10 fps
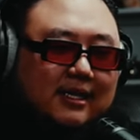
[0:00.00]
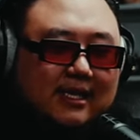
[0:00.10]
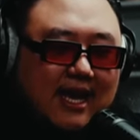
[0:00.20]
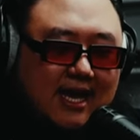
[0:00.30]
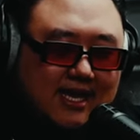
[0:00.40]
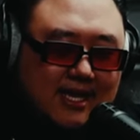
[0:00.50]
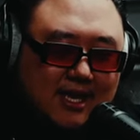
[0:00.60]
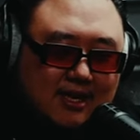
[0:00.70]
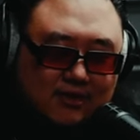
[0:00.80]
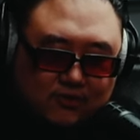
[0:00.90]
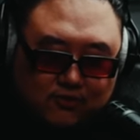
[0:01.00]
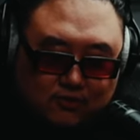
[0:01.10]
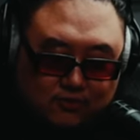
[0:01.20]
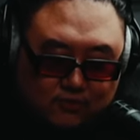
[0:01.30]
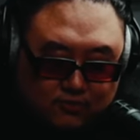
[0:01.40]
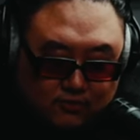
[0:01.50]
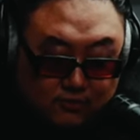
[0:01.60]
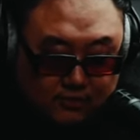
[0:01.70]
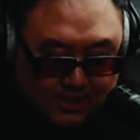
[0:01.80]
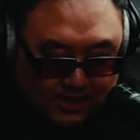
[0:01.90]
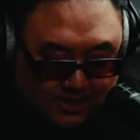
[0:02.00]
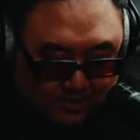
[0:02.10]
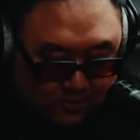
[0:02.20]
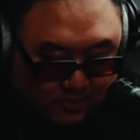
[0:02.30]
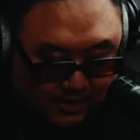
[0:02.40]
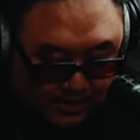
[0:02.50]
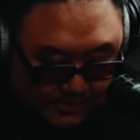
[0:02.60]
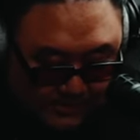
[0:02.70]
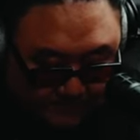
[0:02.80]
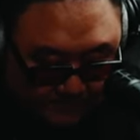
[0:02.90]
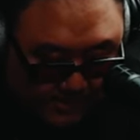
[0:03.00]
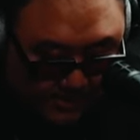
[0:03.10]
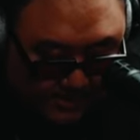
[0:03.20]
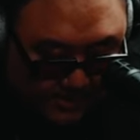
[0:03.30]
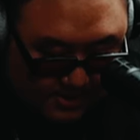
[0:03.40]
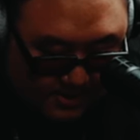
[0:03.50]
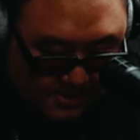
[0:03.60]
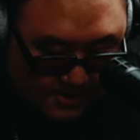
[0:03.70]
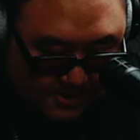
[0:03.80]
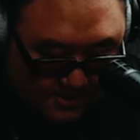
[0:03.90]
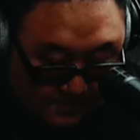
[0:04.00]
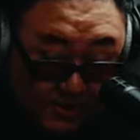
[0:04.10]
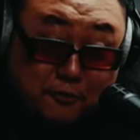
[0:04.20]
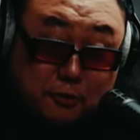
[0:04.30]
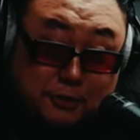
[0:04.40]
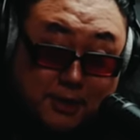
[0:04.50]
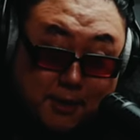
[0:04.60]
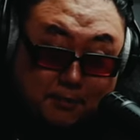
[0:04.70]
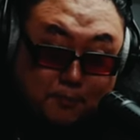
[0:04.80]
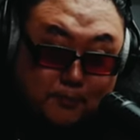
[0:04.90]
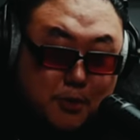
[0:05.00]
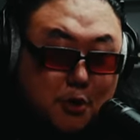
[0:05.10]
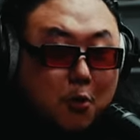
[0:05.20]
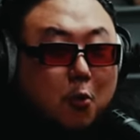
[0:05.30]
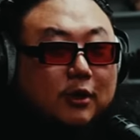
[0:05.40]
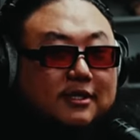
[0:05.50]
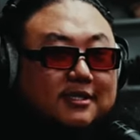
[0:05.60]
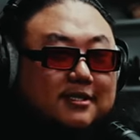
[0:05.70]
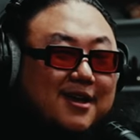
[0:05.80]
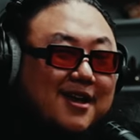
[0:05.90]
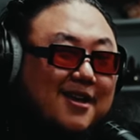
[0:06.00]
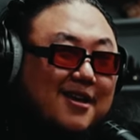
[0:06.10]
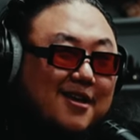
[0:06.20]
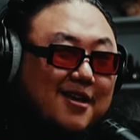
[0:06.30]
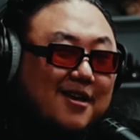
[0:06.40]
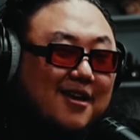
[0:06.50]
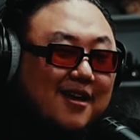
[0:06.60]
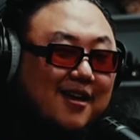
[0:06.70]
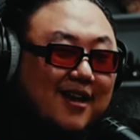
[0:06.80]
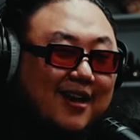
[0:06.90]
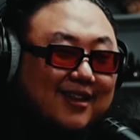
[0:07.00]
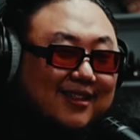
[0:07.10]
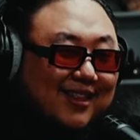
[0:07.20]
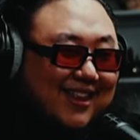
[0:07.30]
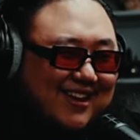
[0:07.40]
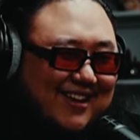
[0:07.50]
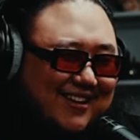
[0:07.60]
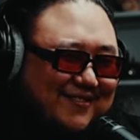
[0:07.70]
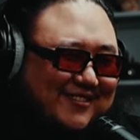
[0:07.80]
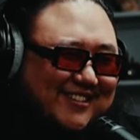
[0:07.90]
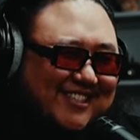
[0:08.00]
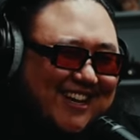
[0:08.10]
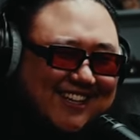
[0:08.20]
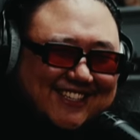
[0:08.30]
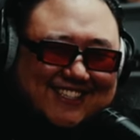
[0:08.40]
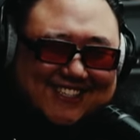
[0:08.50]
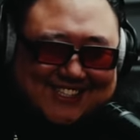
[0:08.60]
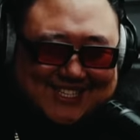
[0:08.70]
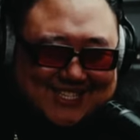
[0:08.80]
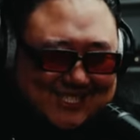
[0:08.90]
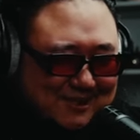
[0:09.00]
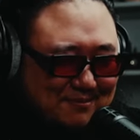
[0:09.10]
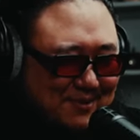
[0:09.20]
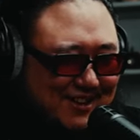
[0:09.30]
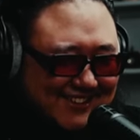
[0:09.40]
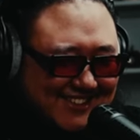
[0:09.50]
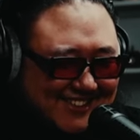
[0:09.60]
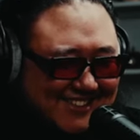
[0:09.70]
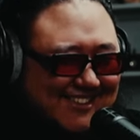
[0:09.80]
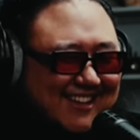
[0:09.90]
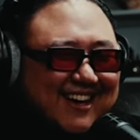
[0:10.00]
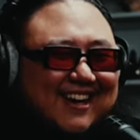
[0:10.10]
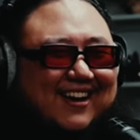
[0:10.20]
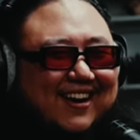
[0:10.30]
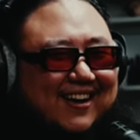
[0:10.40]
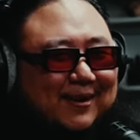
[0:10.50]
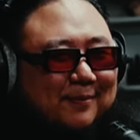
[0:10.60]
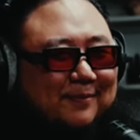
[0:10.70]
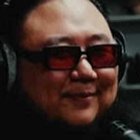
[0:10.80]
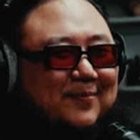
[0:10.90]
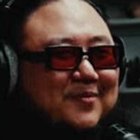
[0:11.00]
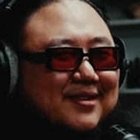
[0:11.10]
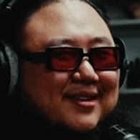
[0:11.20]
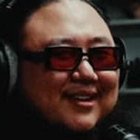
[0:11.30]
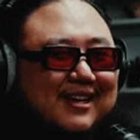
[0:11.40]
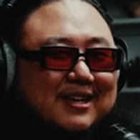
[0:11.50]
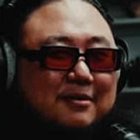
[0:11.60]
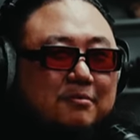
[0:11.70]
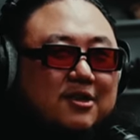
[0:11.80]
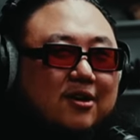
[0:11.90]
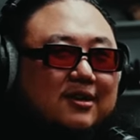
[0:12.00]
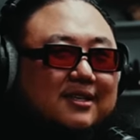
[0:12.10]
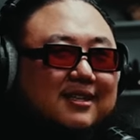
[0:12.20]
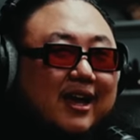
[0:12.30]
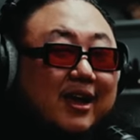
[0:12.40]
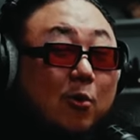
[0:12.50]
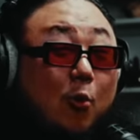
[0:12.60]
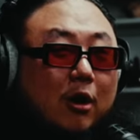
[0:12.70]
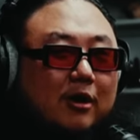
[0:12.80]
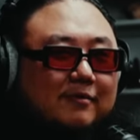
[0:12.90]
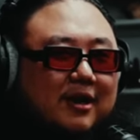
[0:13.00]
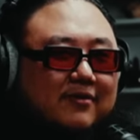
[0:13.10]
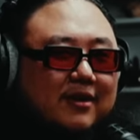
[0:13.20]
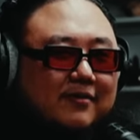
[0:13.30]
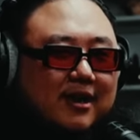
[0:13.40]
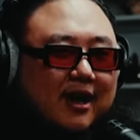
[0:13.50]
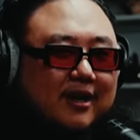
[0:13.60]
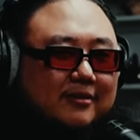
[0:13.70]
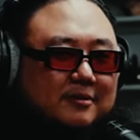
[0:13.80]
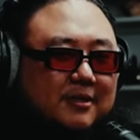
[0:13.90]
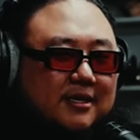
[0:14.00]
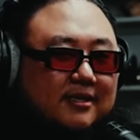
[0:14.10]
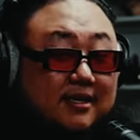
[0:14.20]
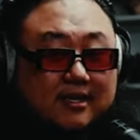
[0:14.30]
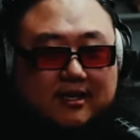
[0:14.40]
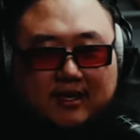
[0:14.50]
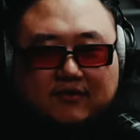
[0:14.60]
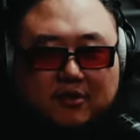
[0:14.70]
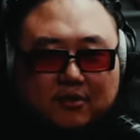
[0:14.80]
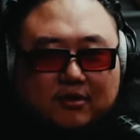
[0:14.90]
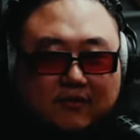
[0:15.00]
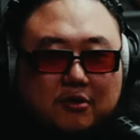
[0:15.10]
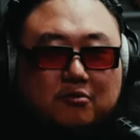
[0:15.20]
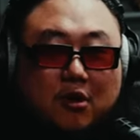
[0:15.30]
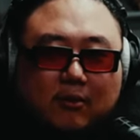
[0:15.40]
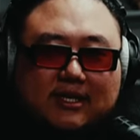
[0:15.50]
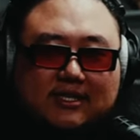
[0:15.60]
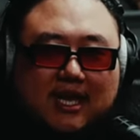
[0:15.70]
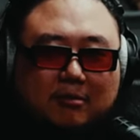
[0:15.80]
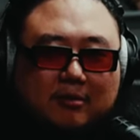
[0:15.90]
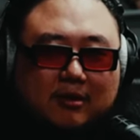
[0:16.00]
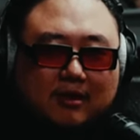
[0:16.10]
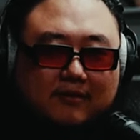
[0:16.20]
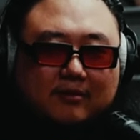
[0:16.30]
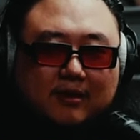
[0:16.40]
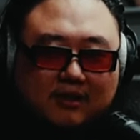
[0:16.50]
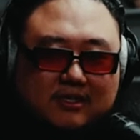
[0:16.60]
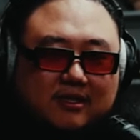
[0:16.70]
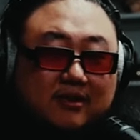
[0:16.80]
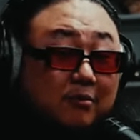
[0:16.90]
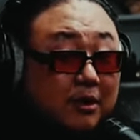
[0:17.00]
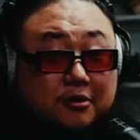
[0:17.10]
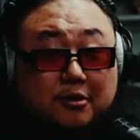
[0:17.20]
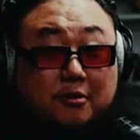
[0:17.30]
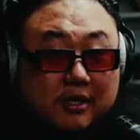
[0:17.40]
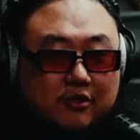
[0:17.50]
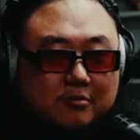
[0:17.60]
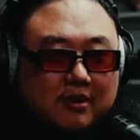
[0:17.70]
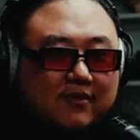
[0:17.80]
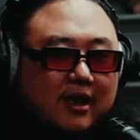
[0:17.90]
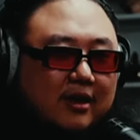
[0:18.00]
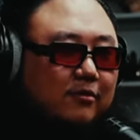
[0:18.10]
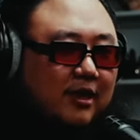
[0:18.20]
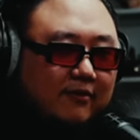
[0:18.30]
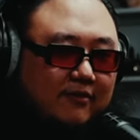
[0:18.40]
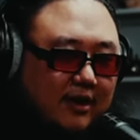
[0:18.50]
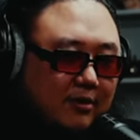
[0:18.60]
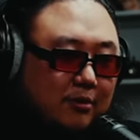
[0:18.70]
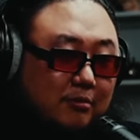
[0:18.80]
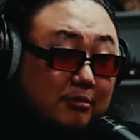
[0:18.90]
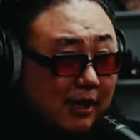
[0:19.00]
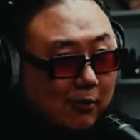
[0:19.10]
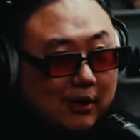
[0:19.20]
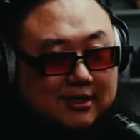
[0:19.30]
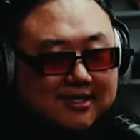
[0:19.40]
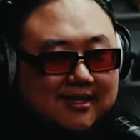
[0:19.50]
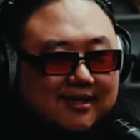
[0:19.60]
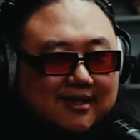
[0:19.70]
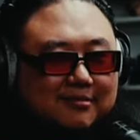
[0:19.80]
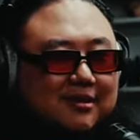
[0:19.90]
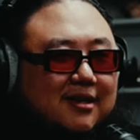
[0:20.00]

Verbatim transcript: getting into Huta was the first time was a life-changing experience. Um Minhyuk is like one of my favorite idols because if you're if you know what he's capable of, obviously whether you're a BTOB fan, Huta fan, or you watched Kingdom,